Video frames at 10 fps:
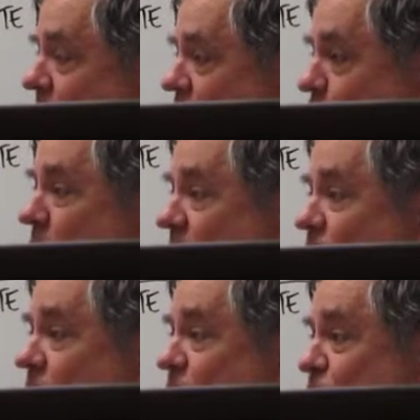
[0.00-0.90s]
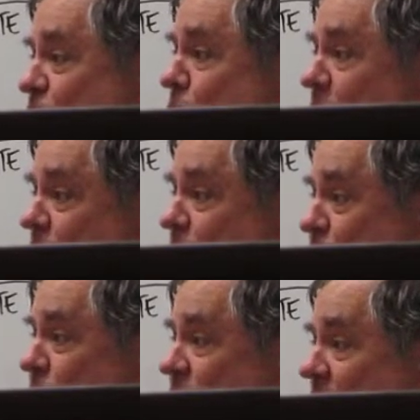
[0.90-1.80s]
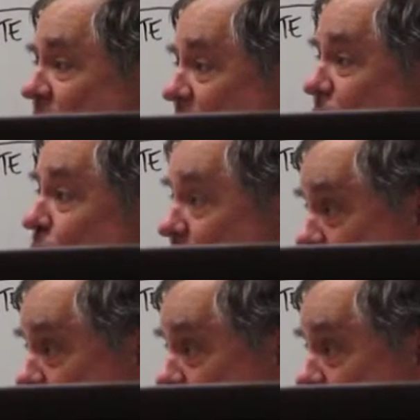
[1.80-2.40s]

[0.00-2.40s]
and we actually had a student in the Tuesday class who has